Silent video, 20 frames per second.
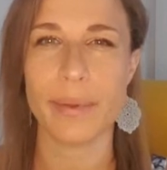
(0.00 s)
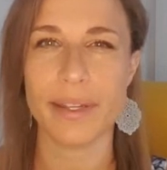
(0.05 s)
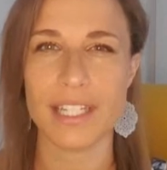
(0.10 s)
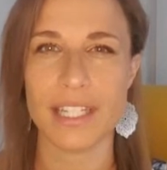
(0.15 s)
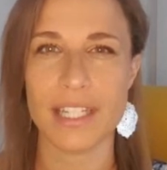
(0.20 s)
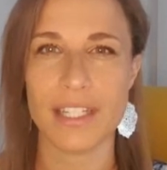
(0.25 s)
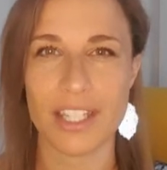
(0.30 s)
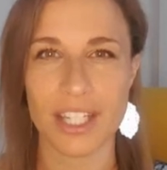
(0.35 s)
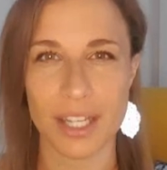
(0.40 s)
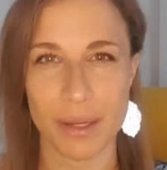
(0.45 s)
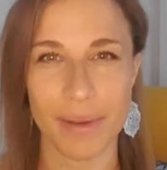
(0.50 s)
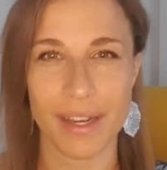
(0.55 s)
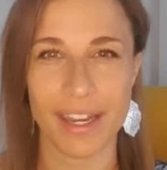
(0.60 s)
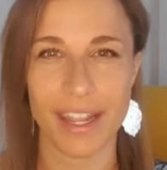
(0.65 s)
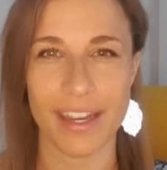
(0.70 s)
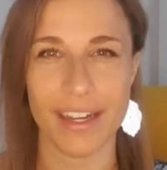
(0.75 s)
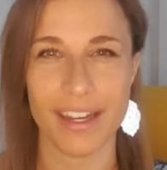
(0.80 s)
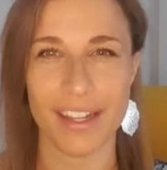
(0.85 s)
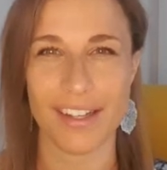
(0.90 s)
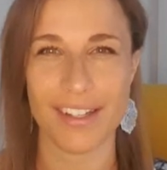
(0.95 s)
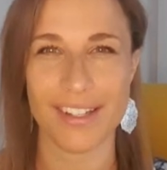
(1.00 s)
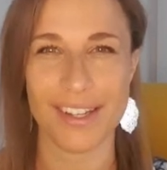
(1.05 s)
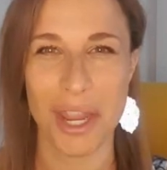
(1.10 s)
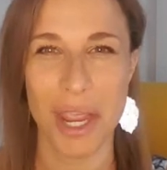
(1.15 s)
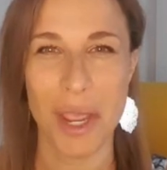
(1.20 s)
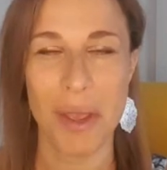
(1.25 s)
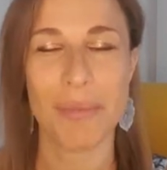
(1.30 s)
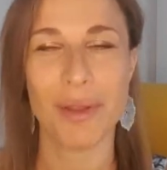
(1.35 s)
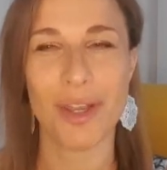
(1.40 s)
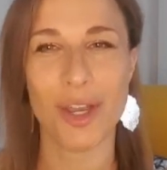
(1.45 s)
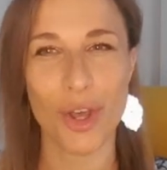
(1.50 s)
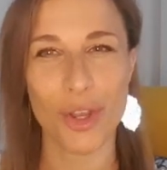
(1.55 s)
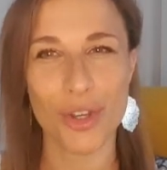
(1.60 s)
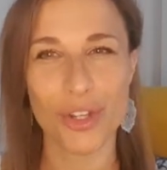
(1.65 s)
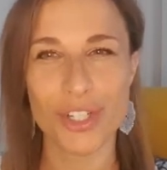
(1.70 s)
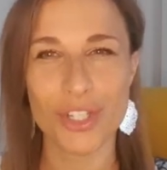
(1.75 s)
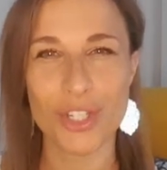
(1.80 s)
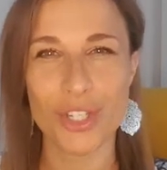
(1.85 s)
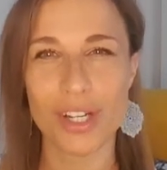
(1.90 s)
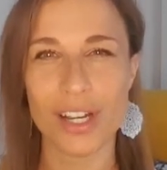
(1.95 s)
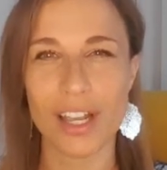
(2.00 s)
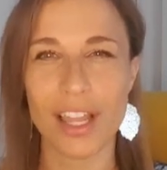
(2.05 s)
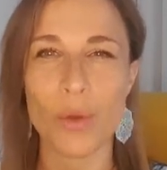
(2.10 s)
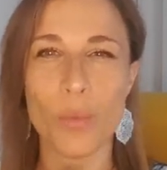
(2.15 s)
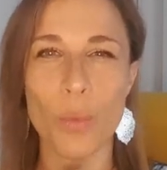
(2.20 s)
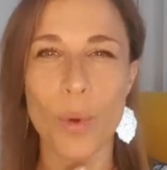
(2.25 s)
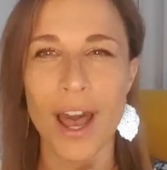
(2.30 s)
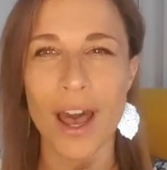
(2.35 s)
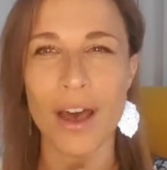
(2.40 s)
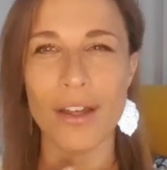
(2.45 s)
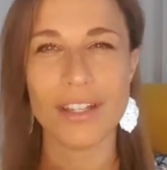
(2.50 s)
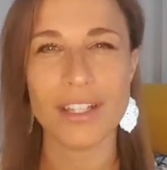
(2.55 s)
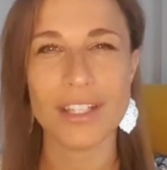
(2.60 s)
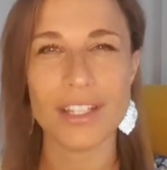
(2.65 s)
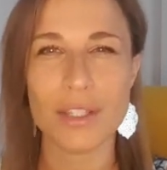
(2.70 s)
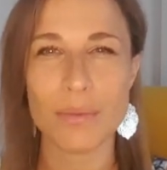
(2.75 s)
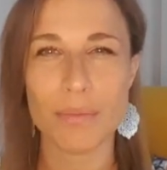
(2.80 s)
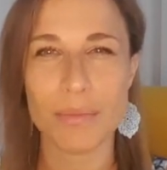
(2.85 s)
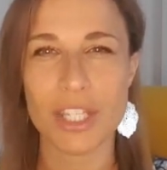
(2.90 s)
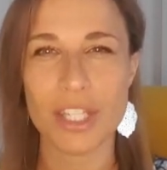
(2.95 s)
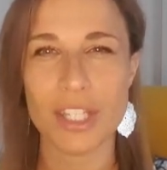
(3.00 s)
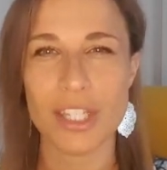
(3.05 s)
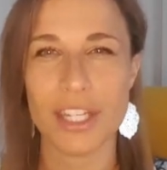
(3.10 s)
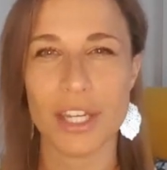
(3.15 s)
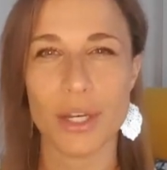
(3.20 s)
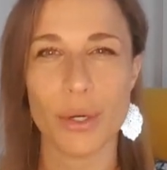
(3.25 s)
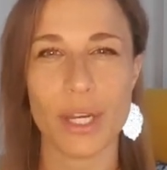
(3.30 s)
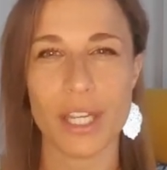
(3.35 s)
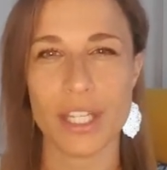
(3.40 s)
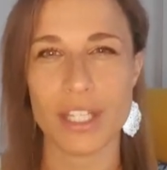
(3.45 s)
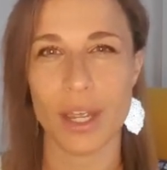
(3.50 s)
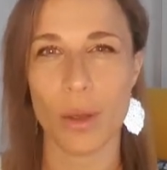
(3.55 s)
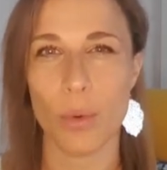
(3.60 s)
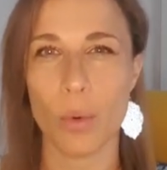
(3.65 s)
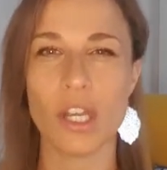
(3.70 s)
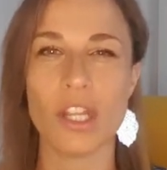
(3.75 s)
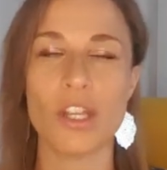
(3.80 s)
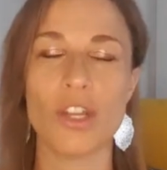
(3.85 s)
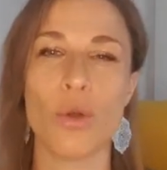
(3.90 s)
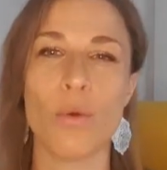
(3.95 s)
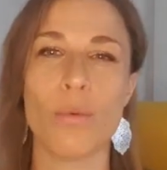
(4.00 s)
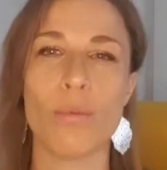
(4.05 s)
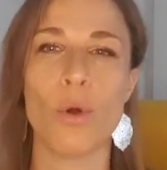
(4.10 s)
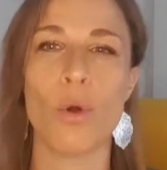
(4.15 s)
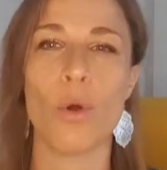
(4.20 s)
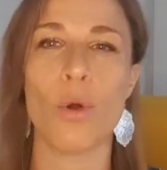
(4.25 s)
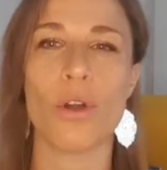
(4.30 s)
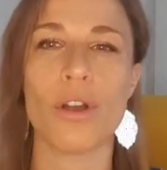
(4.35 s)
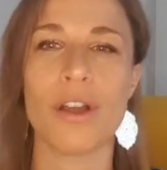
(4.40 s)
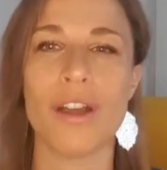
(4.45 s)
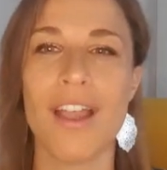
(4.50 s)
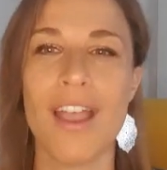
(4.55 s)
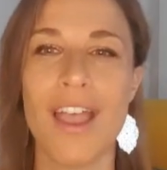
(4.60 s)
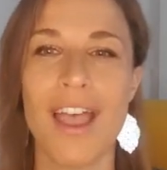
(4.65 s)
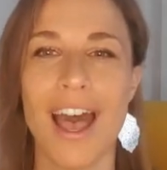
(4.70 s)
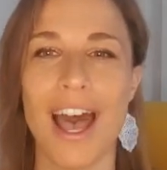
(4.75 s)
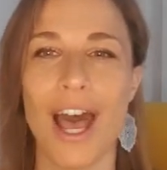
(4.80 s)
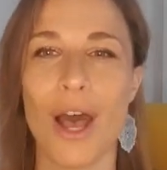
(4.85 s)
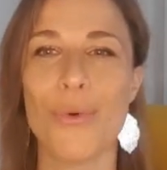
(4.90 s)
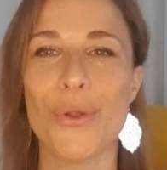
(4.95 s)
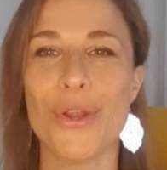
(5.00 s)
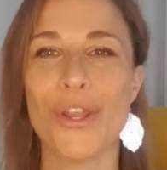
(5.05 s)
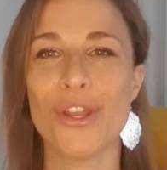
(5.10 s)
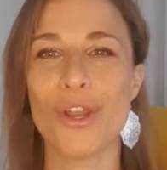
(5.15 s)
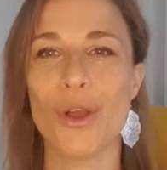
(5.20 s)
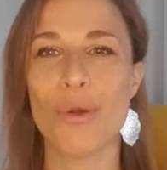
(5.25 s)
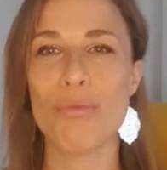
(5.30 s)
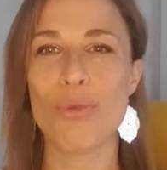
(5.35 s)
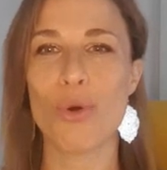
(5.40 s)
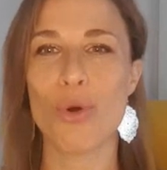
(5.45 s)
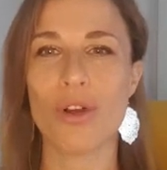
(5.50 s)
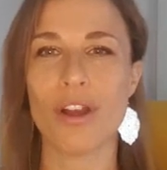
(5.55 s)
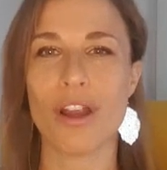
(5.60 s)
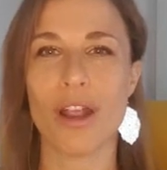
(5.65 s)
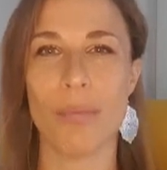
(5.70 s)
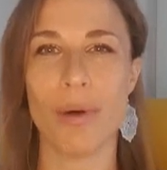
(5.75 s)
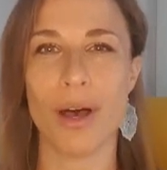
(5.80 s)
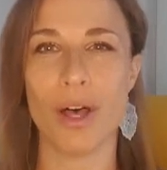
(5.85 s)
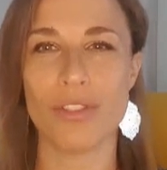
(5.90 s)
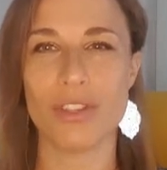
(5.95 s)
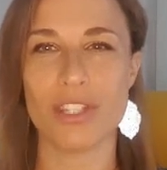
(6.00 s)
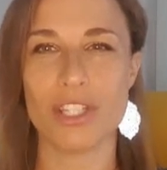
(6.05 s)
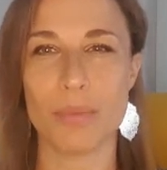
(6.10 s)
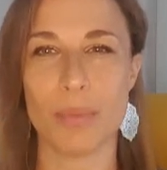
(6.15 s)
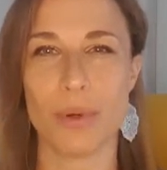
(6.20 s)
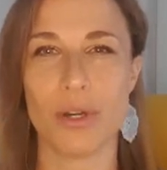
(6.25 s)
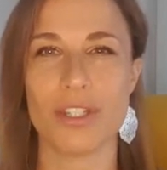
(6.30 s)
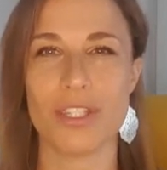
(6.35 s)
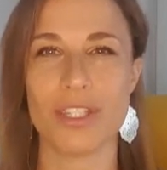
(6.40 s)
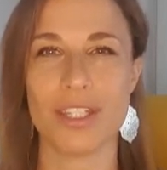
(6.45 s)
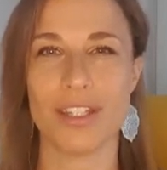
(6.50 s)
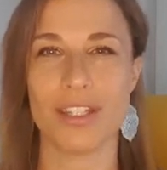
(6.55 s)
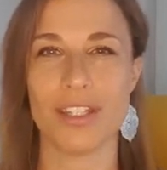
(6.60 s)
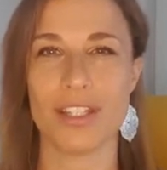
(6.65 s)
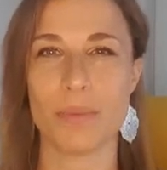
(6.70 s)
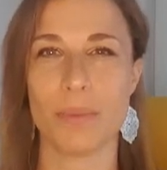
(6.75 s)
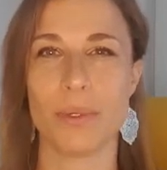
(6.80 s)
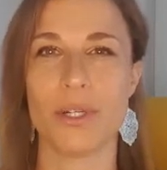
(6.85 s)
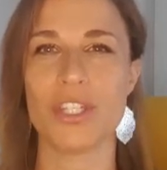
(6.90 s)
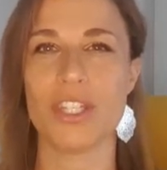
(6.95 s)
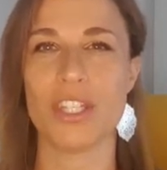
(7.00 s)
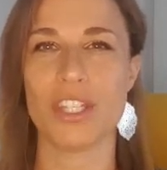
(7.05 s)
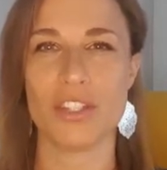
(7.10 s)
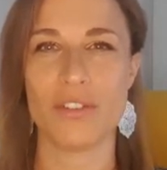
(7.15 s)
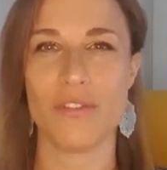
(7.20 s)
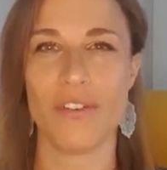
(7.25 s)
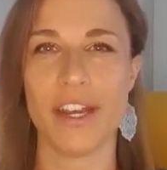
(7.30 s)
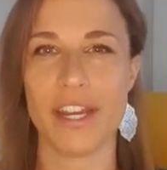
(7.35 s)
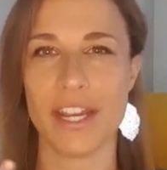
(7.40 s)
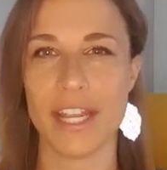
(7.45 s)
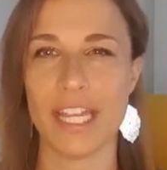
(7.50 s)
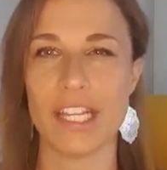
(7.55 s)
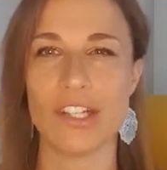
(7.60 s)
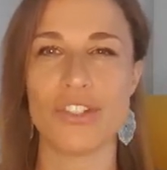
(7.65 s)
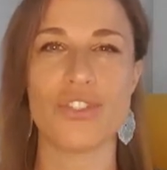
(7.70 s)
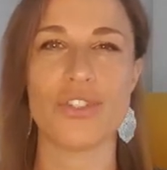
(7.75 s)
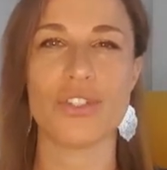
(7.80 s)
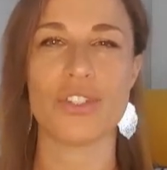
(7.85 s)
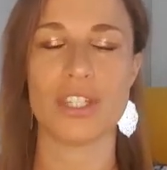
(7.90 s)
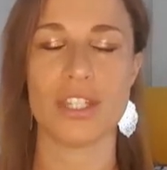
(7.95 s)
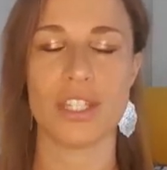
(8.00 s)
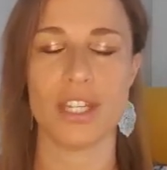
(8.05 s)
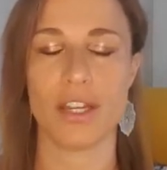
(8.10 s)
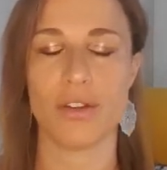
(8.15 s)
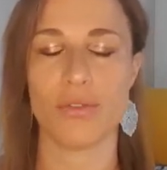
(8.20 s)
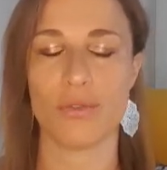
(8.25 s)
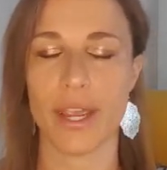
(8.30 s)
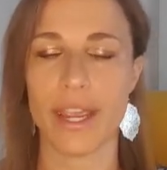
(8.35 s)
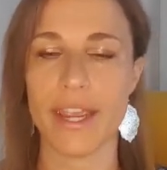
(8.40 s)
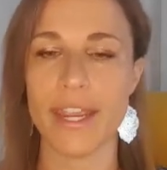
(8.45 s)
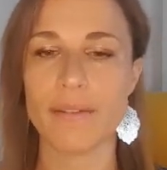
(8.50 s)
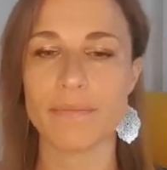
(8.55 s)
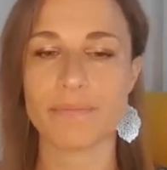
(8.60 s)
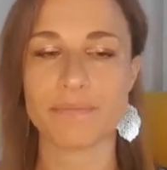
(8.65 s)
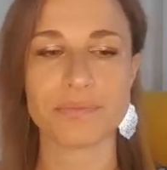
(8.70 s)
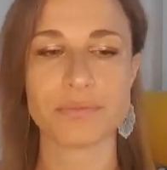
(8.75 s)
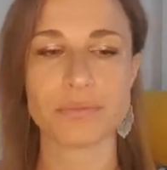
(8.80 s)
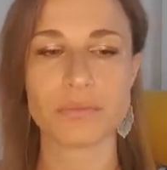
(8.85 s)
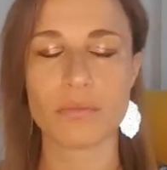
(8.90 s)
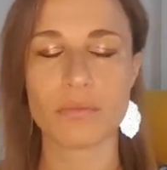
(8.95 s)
bit intimidated, but others are like, wow, this is mysterious. I want to know more. I want to know more about this person. This person is very interesting, right?